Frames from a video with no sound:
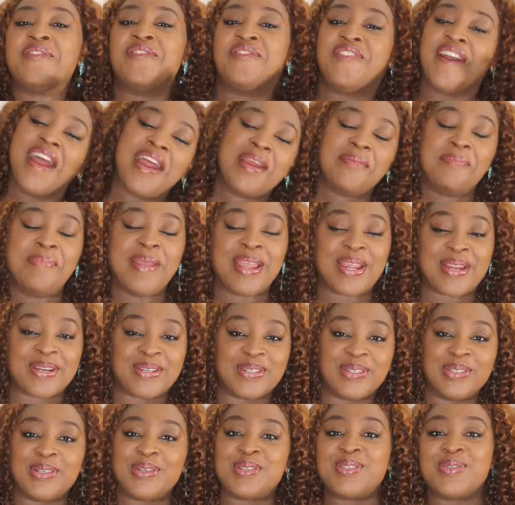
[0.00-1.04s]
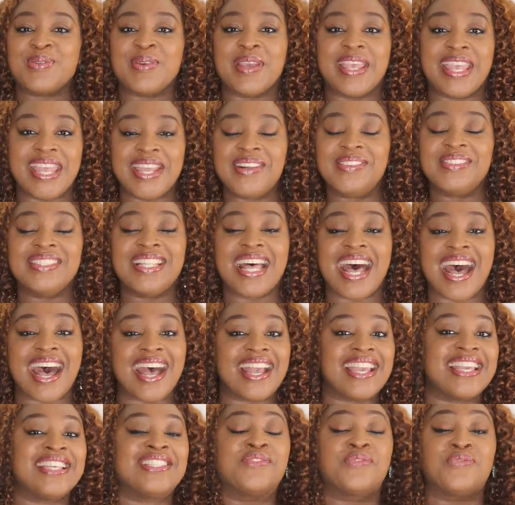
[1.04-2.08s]
a very big kudos to
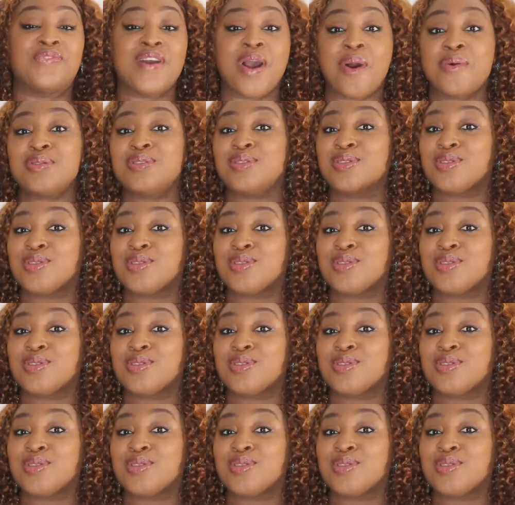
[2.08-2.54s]
Hilda. It felt